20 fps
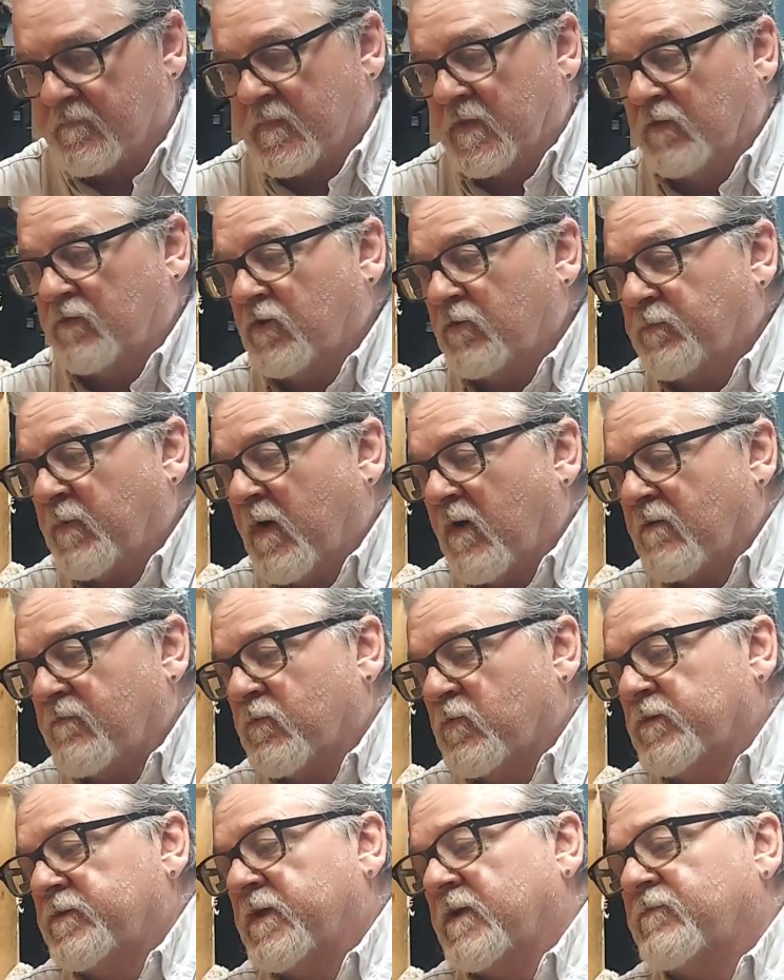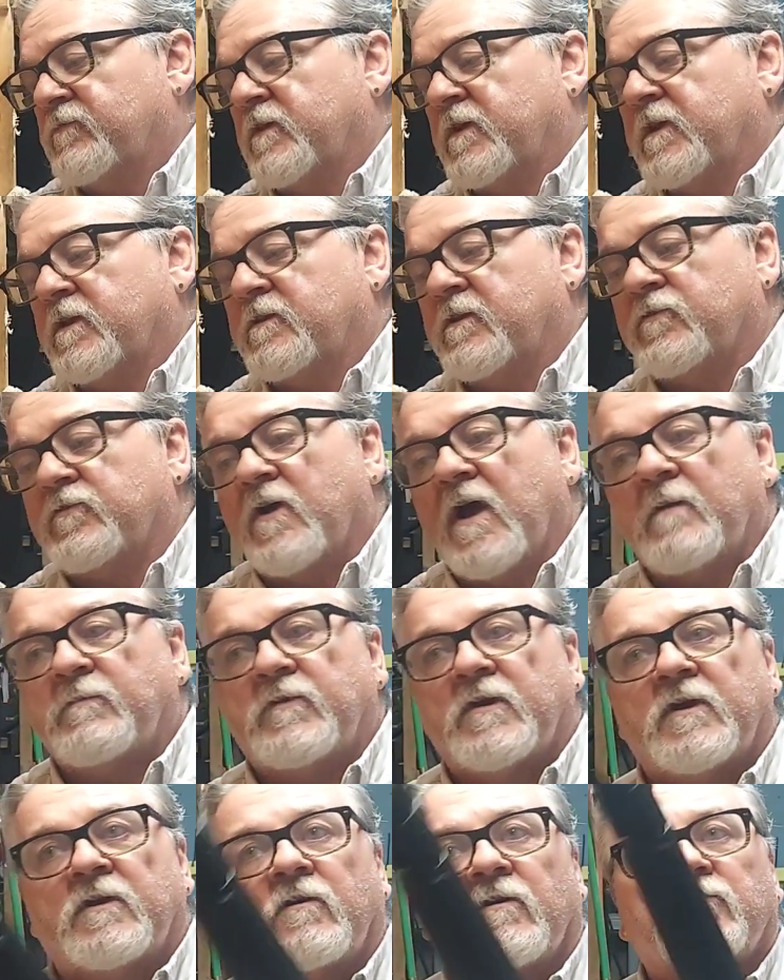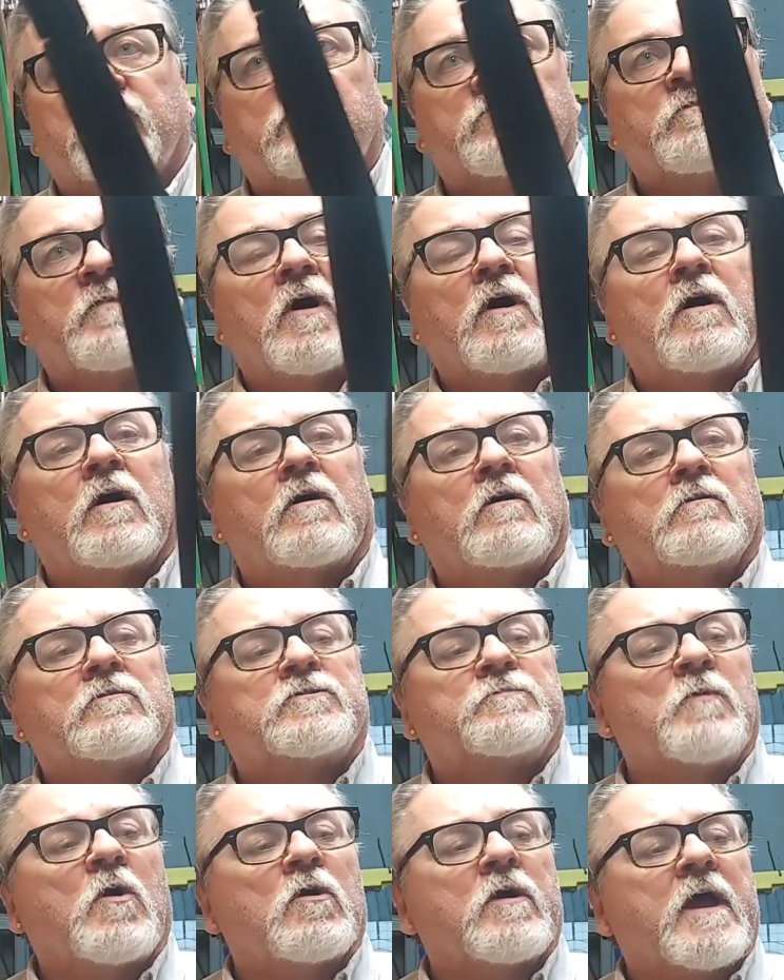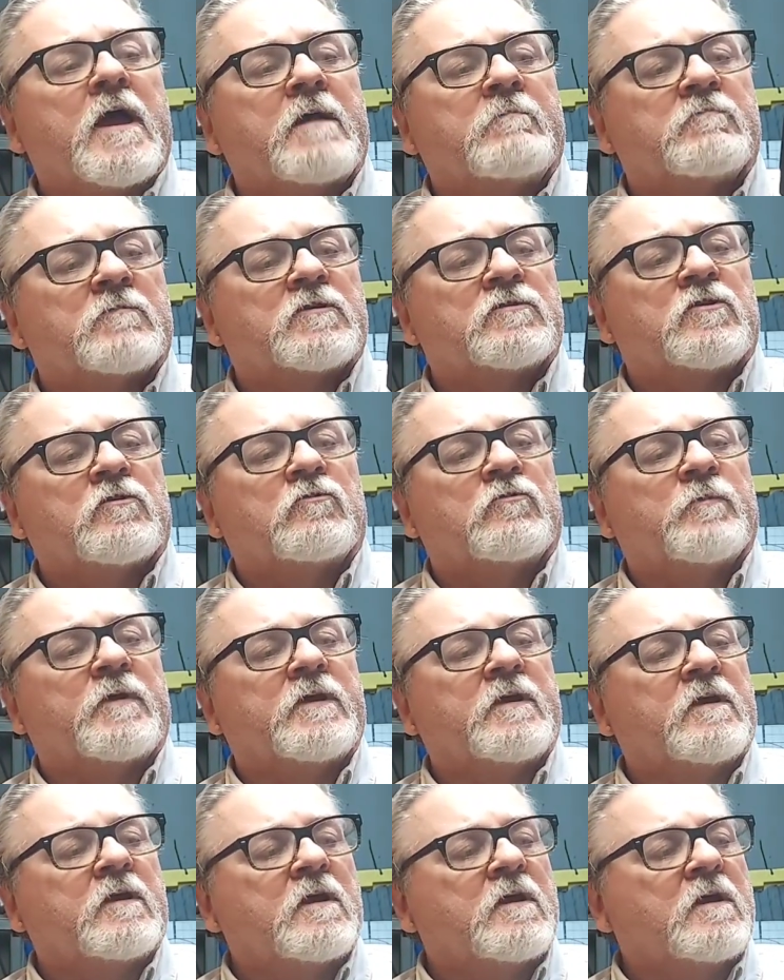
this is powerful enough to get the job done on small game, excuse me.